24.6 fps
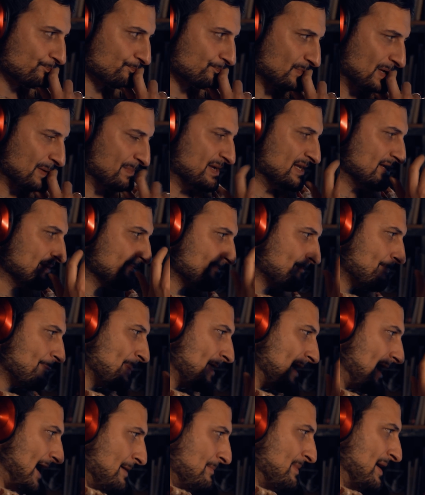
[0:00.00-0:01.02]
I mean,
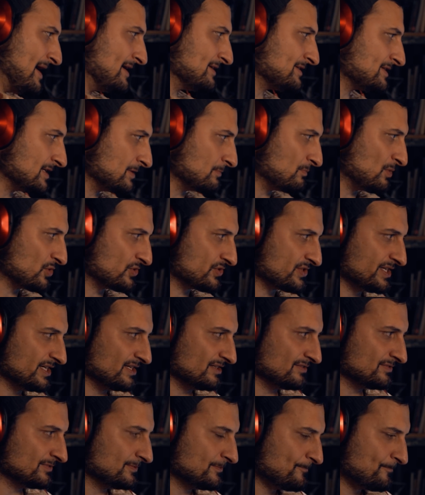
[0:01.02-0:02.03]
I'm asking
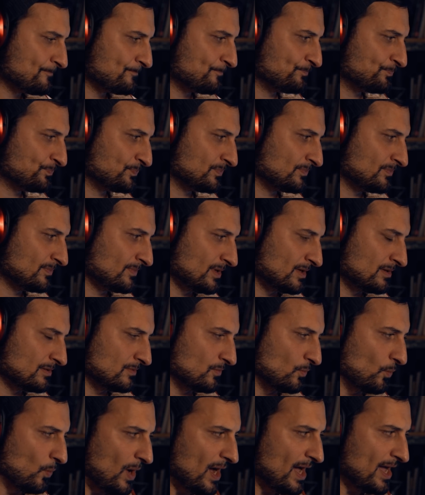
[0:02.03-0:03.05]
myself,
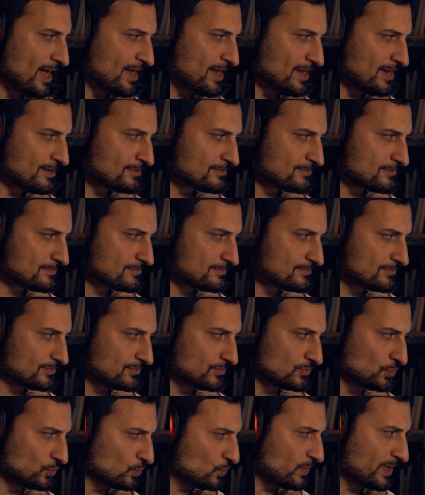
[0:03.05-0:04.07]
why
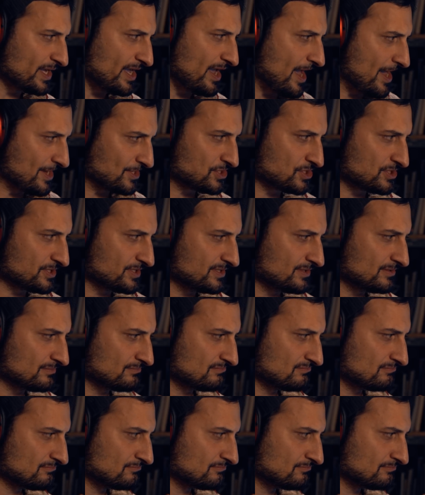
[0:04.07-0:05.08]
do we actually
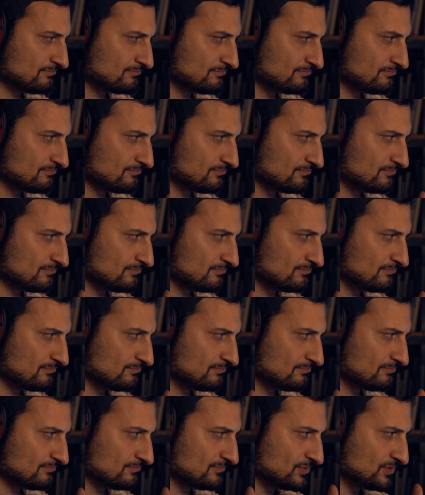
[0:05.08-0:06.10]

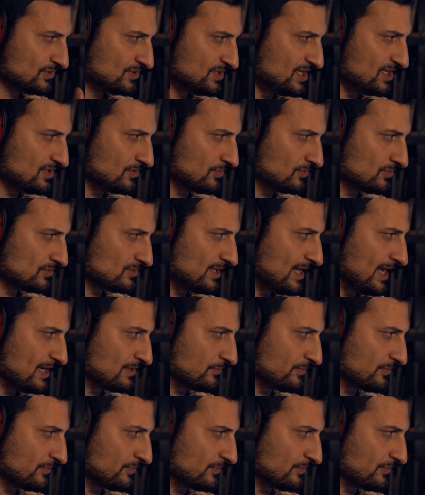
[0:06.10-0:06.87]
see those light